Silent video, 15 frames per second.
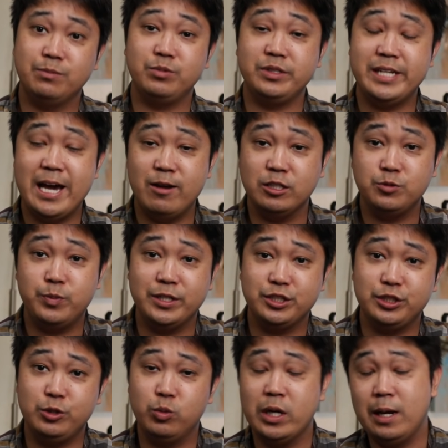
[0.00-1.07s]
something down,
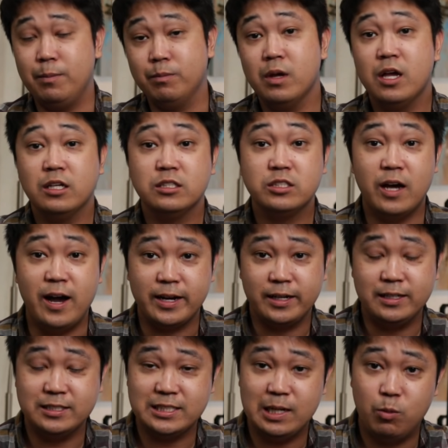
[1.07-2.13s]
especially when I'm
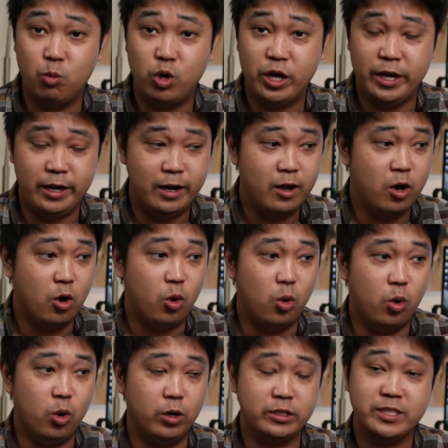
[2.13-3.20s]
talking to someone
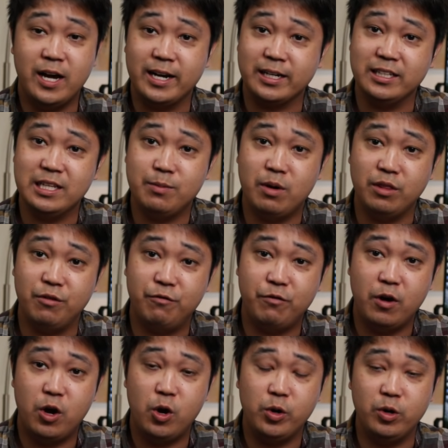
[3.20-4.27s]
or talking to them on the
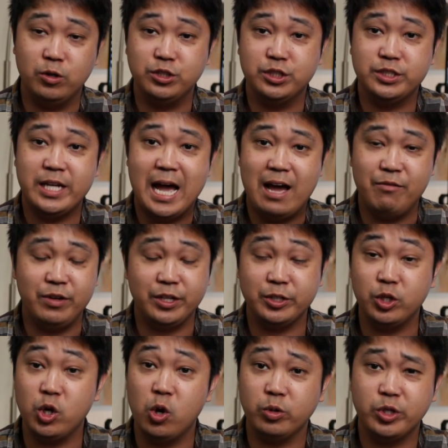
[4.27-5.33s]
phone or just
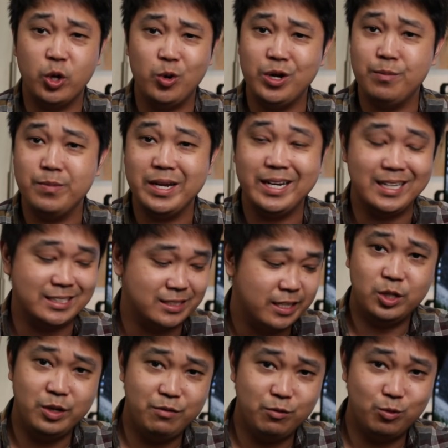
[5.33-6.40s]
having go, going to meetings.
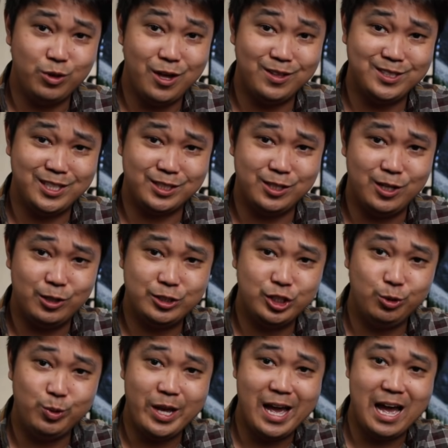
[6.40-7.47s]
So even with all the
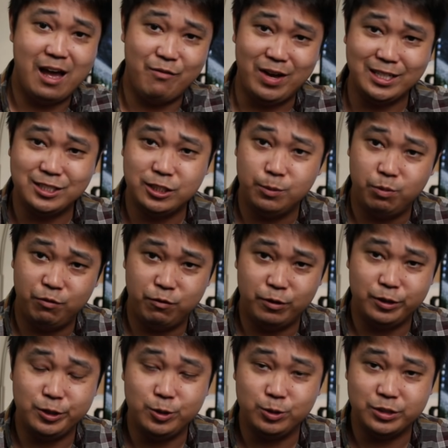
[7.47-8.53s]
technology we have, I still
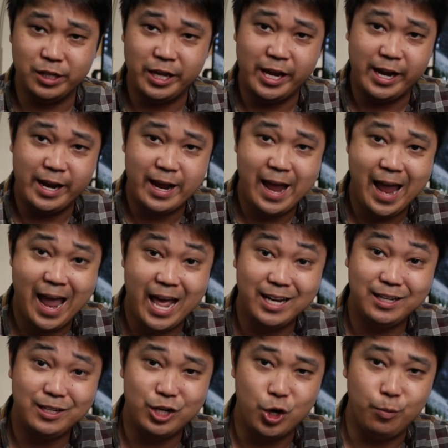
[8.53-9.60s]
prefer to use a
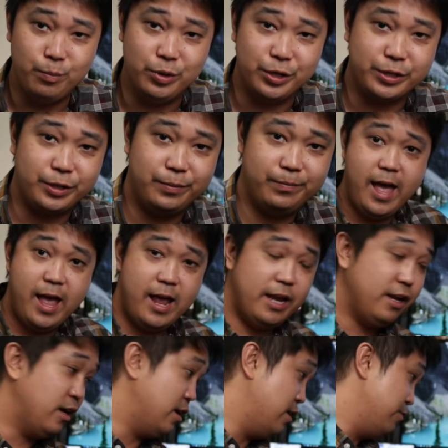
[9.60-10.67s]
handy notebook.
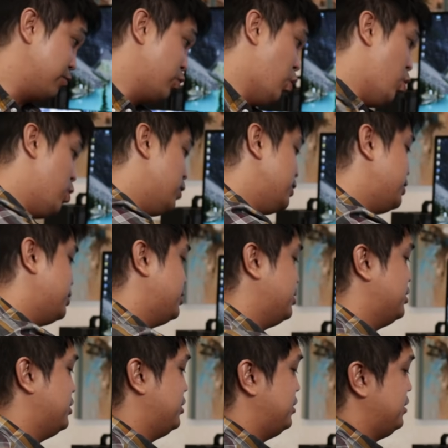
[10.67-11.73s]
And of
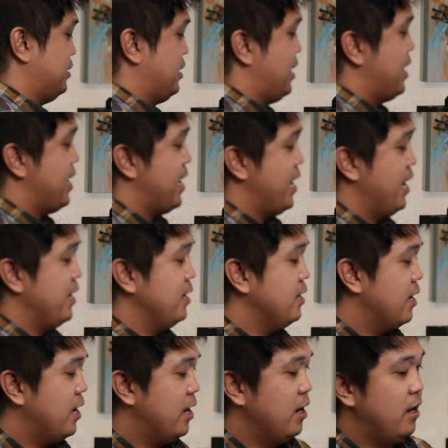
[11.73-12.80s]
course, I
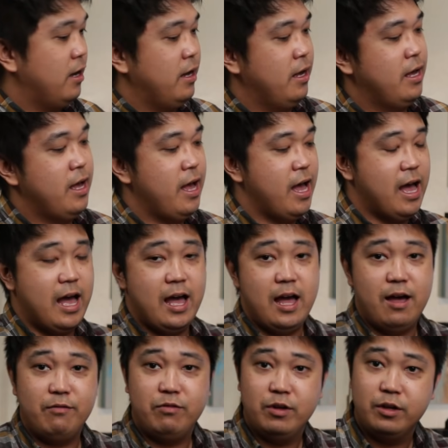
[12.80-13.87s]

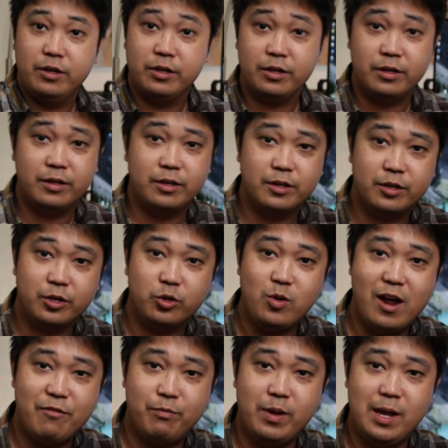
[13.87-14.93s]
have
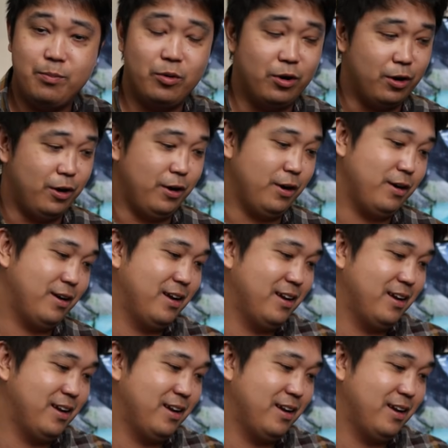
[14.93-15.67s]
graph paper.